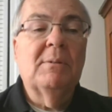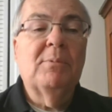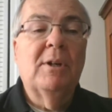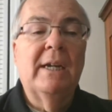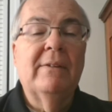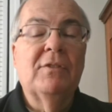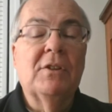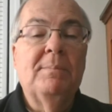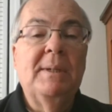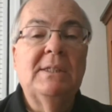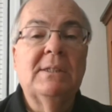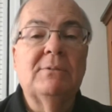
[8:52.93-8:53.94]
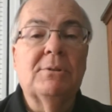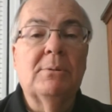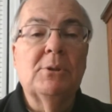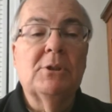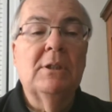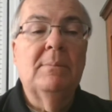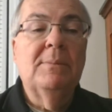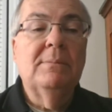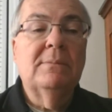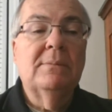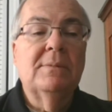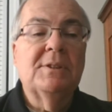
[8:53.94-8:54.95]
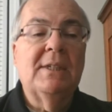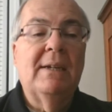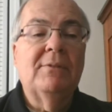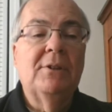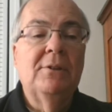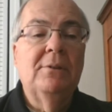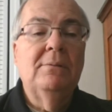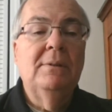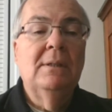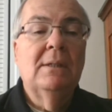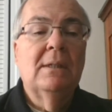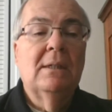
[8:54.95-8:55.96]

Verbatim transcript: We're praying for the peace of Jerusalem this afternoon,